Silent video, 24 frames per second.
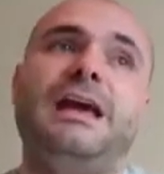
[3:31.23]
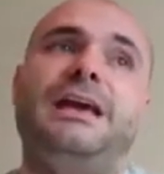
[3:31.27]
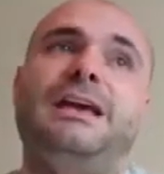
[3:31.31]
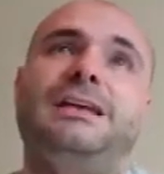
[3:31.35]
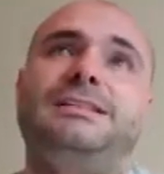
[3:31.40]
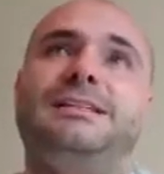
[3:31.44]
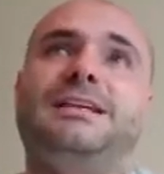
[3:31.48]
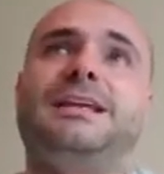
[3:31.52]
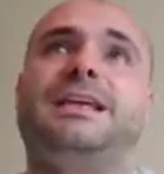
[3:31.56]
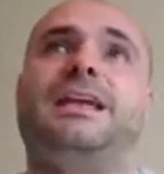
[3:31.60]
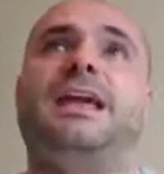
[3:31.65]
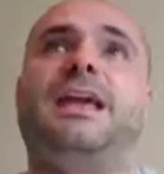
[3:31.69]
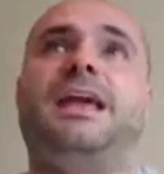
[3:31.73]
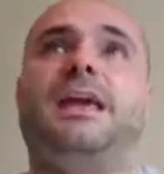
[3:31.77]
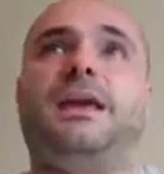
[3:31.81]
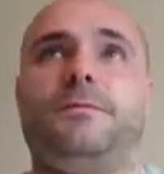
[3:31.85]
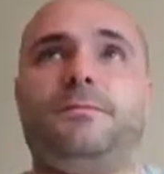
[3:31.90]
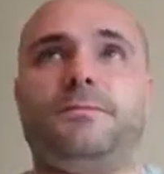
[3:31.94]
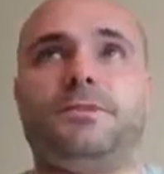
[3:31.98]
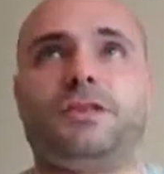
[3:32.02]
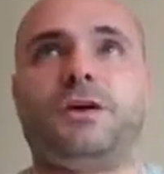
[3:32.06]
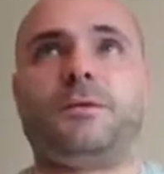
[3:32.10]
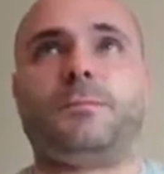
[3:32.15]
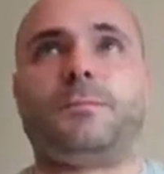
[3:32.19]
It's a
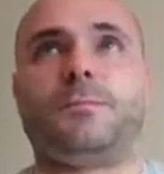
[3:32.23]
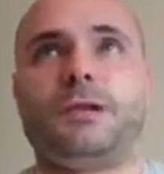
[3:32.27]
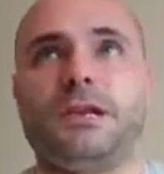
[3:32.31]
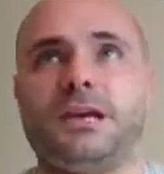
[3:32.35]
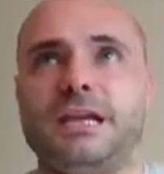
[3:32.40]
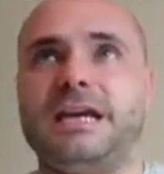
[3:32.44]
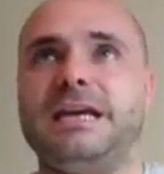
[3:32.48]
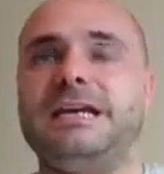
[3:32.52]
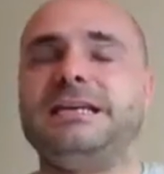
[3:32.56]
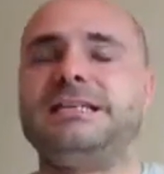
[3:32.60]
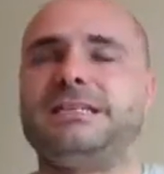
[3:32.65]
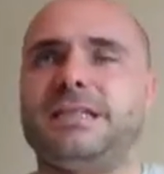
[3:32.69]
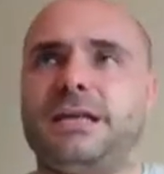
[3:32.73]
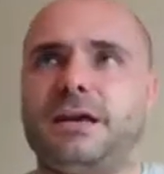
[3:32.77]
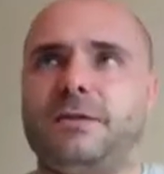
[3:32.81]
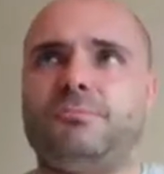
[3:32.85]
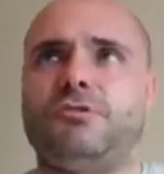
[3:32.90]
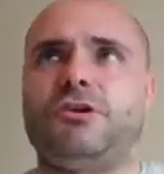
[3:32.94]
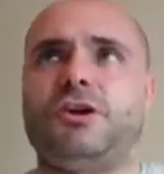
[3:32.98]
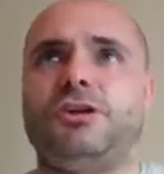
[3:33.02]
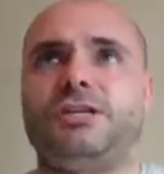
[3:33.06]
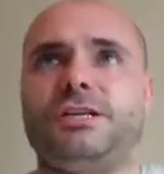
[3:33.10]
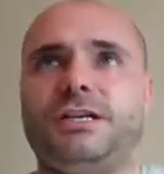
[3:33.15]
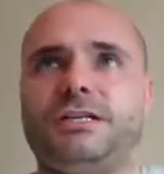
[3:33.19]
game that plays like
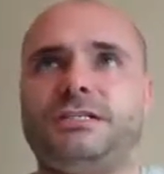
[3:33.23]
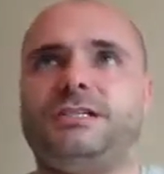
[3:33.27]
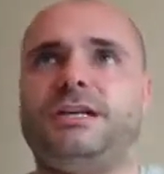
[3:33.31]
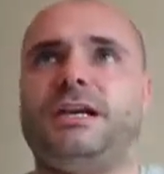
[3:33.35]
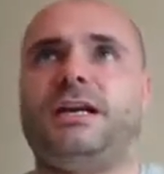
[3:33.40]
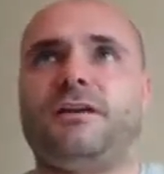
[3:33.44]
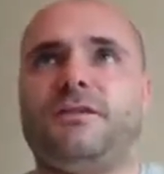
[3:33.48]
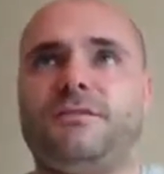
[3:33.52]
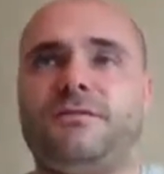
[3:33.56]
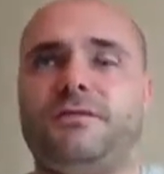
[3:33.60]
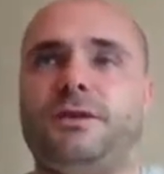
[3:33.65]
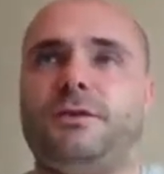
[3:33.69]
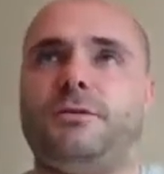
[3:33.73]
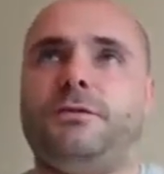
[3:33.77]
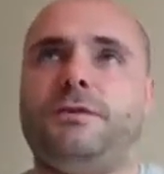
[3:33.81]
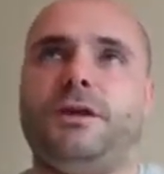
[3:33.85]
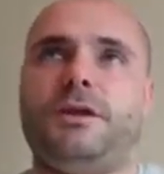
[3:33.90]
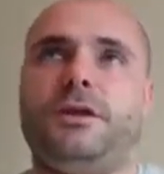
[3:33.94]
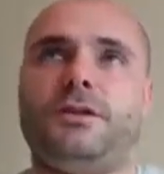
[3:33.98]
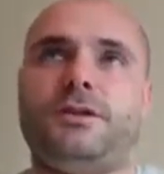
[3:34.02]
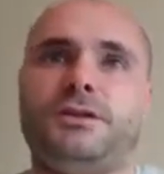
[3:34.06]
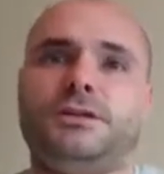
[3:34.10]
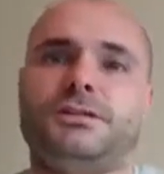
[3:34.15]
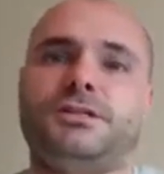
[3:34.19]
Project Z and a few of
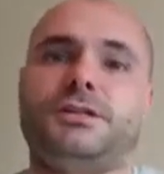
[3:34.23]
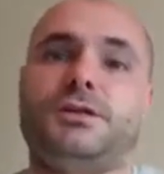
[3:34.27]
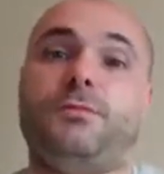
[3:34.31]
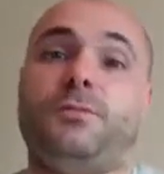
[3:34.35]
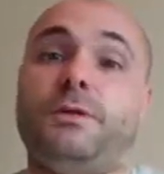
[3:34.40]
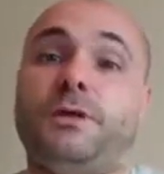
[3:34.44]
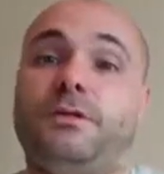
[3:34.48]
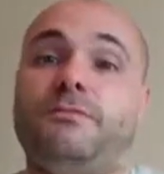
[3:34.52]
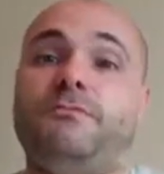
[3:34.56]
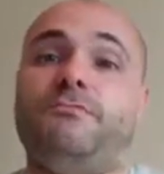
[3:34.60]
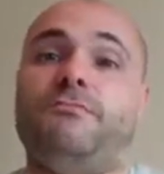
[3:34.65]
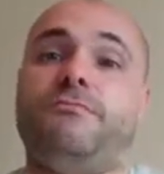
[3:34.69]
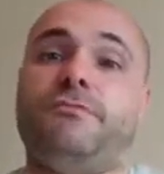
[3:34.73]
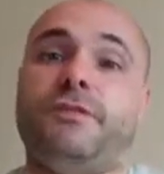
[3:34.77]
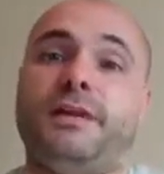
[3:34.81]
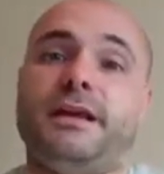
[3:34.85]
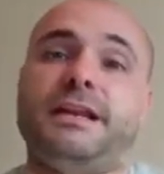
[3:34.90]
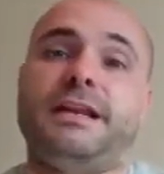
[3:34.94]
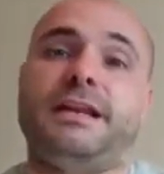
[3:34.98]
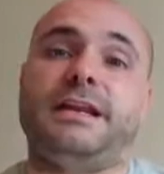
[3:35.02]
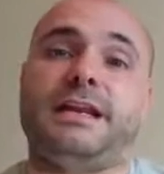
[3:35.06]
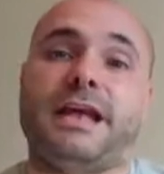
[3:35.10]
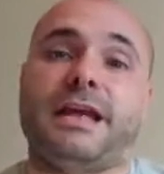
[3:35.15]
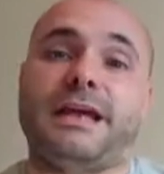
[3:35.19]
the others that we
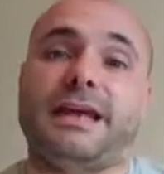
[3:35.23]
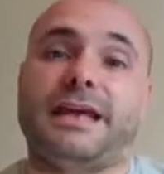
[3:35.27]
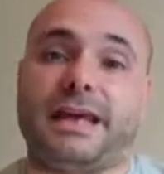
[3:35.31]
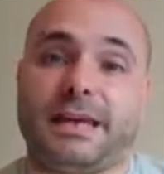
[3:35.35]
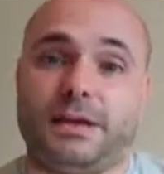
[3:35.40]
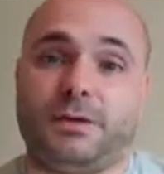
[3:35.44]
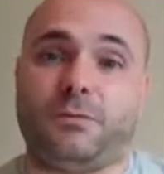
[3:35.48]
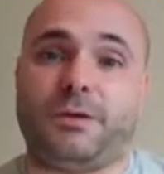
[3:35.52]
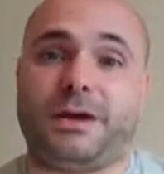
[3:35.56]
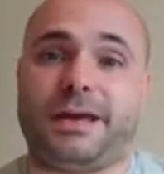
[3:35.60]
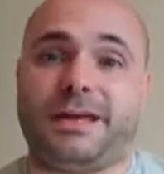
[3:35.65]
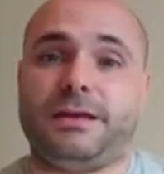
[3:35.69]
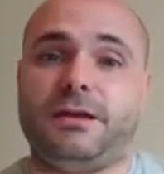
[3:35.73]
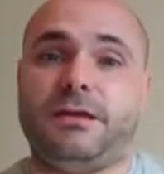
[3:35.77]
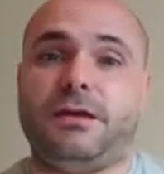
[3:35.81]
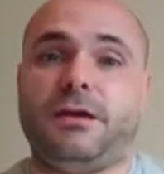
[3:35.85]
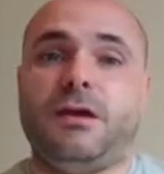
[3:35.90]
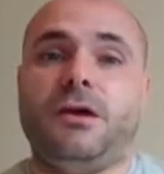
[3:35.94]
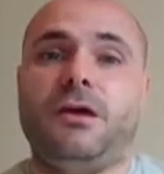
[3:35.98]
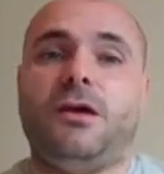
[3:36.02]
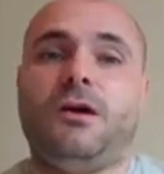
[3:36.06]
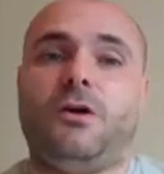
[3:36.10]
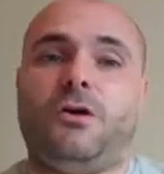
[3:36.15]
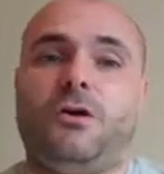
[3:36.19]
really like anyway,
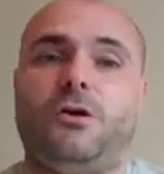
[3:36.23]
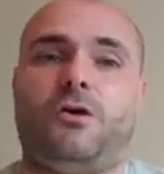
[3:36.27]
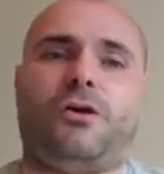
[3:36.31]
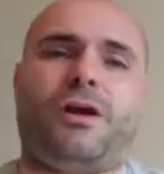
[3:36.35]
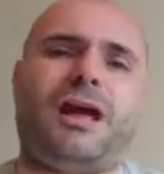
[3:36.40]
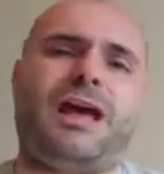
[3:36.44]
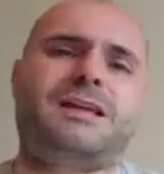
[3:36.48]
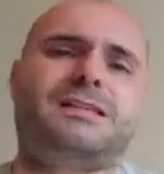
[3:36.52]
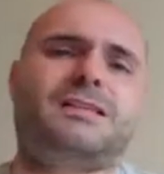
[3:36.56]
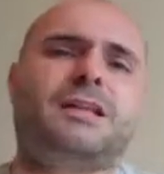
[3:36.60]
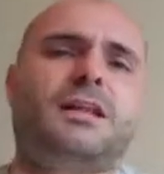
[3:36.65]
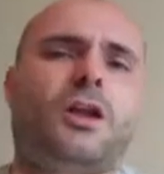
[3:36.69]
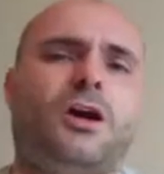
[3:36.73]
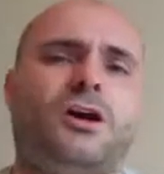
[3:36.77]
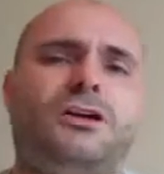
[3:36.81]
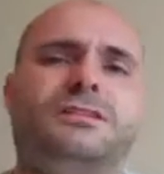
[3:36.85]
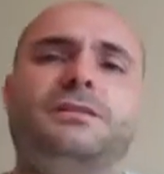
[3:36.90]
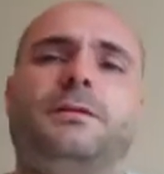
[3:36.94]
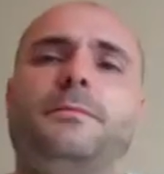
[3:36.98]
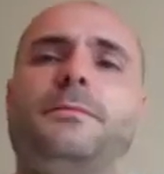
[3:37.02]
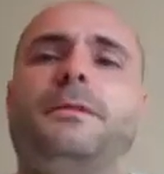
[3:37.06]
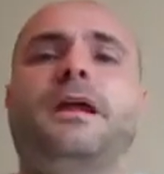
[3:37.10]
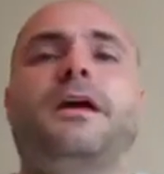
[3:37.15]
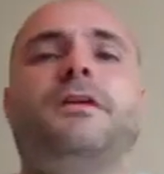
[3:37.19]
or it has a lot of
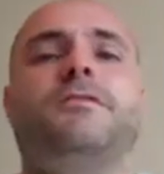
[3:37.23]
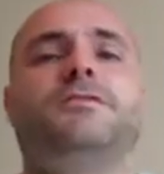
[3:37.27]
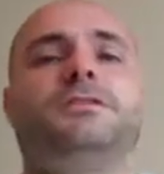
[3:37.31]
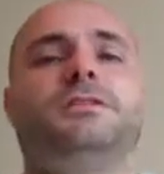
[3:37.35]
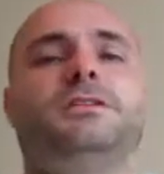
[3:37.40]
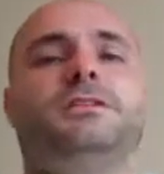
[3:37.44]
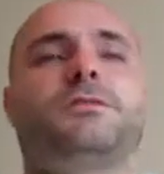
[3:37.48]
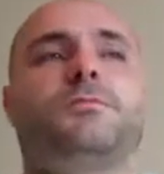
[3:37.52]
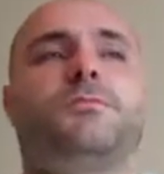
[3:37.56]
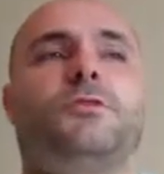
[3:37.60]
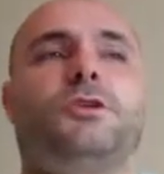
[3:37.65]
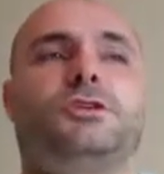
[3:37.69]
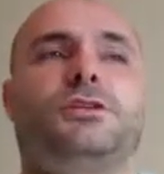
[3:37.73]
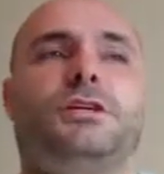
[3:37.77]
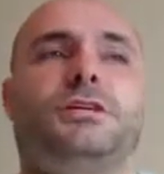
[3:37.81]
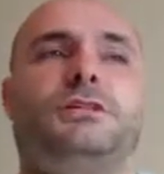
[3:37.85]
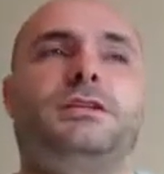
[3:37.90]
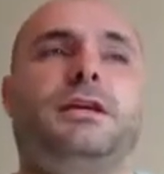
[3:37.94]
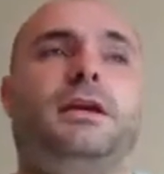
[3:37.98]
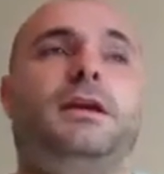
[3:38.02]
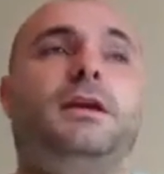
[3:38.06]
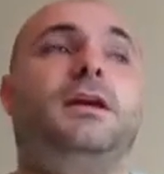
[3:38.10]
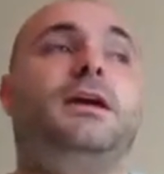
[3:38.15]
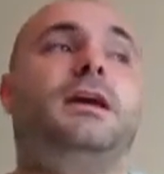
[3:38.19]
similarities to Project
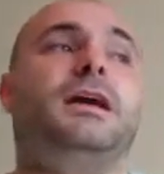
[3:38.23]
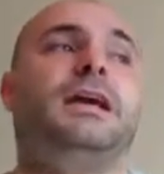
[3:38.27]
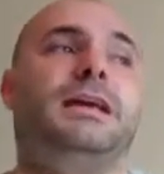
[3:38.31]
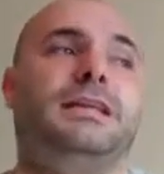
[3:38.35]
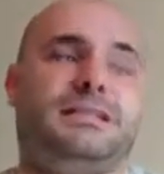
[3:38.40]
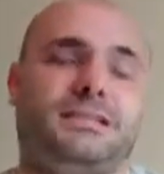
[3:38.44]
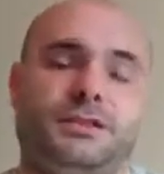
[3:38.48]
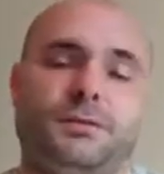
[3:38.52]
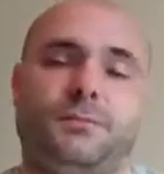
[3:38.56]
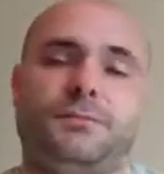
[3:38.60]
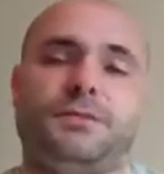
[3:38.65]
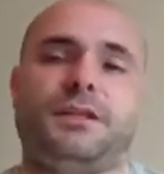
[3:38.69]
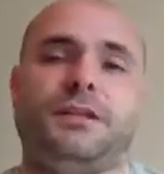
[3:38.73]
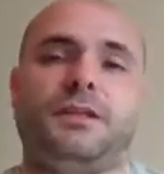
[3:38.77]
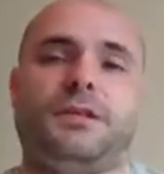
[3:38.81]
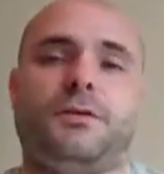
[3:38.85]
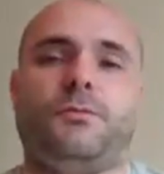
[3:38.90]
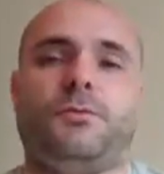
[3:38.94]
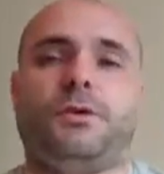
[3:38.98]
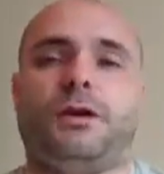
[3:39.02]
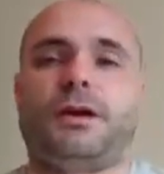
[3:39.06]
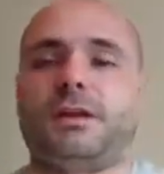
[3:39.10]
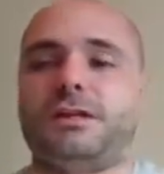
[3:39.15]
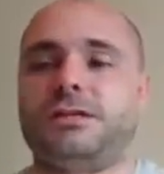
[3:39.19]
Z. It's something that
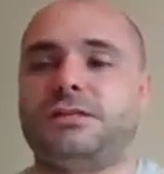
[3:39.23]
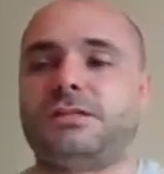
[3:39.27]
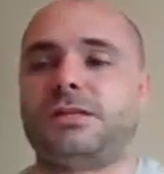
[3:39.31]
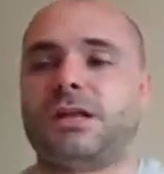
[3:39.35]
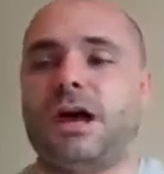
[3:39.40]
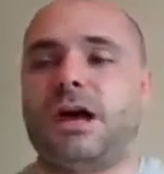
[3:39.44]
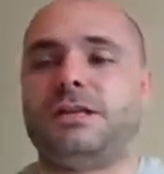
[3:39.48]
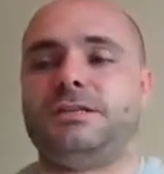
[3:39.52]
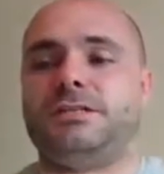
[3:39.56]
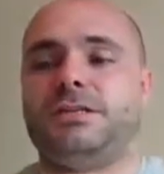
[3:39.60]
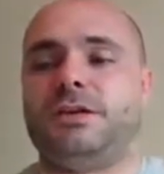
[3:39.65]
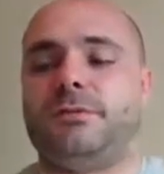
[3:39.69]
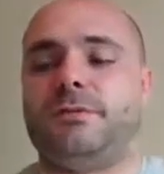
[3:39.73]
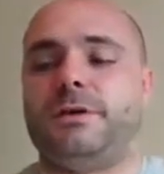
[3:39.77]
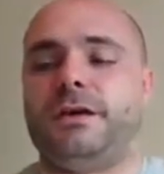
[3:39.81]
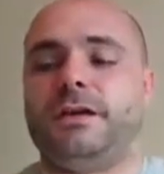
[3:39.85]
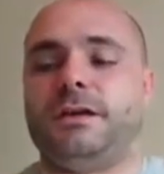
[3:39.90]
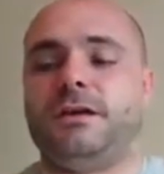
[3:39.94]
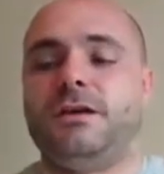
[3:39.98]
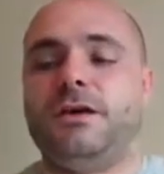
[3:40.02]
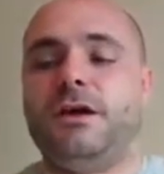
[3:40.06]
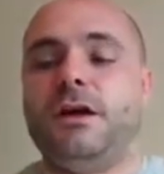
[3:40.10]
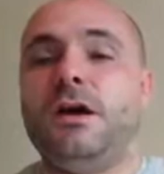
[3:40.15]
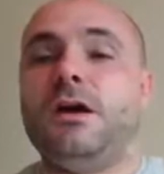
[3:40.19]
we're going to start
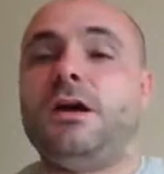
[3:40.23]
doing,